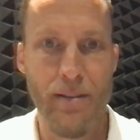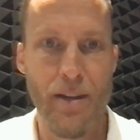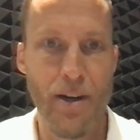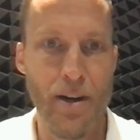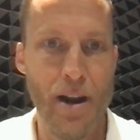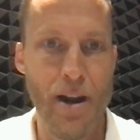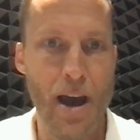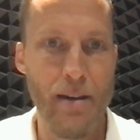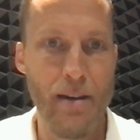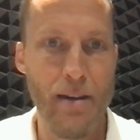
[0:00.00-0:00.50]

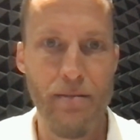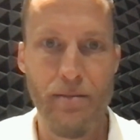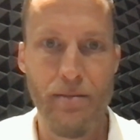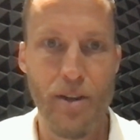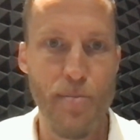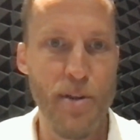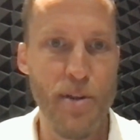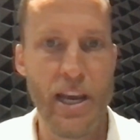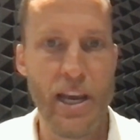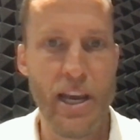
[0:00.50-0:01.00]
They're not
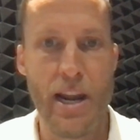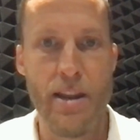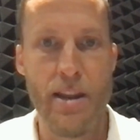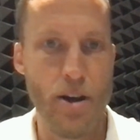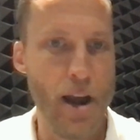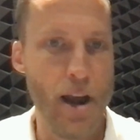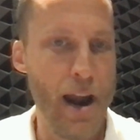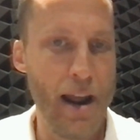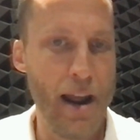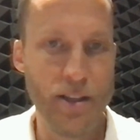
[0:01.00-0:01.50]
communicating.
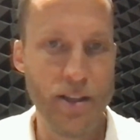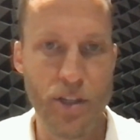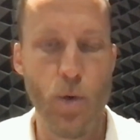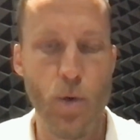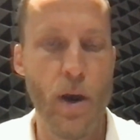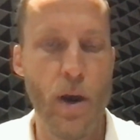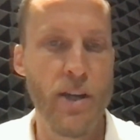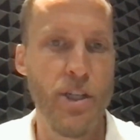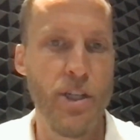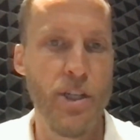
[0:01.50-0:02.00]
They're not
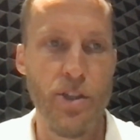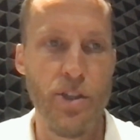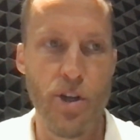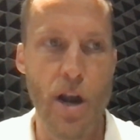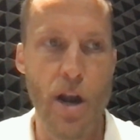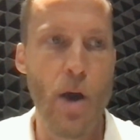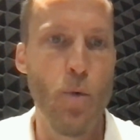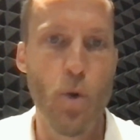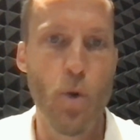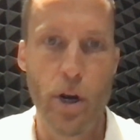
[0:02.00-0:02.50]
asking questions.
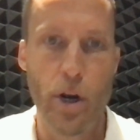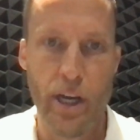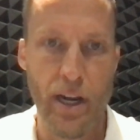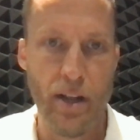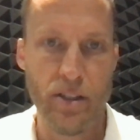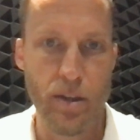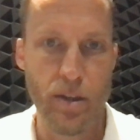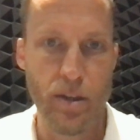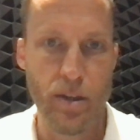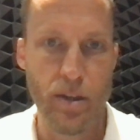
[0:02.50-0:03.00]
They're not working
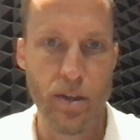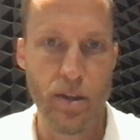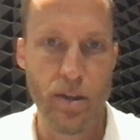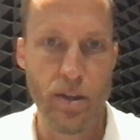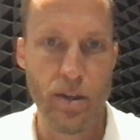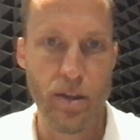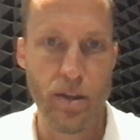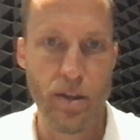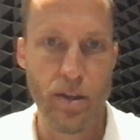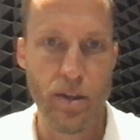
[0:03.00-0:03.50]
on some of the
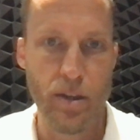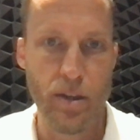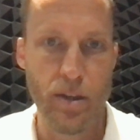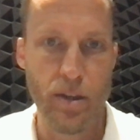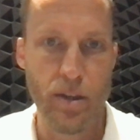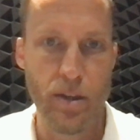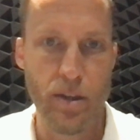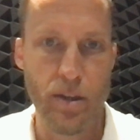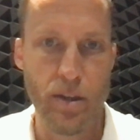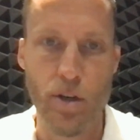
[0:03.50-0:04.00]
material we
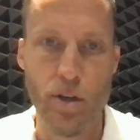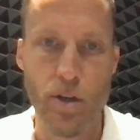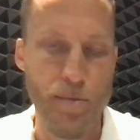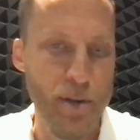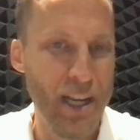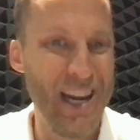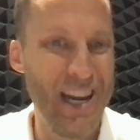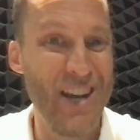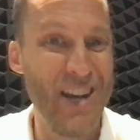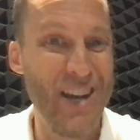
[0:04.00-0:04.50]
need. So
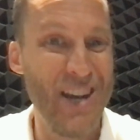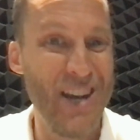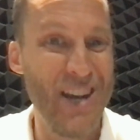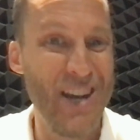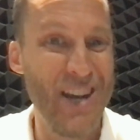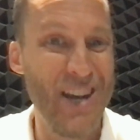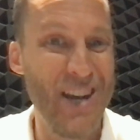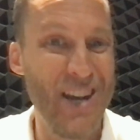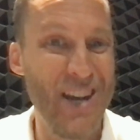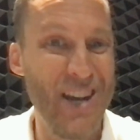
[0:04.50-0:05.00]
communication
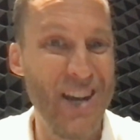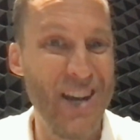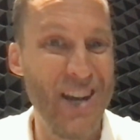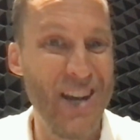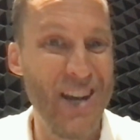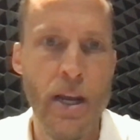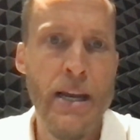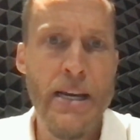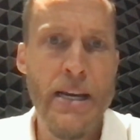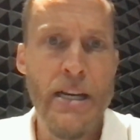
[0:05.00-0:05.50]
is
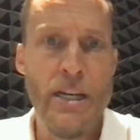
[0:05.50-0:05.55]
huge.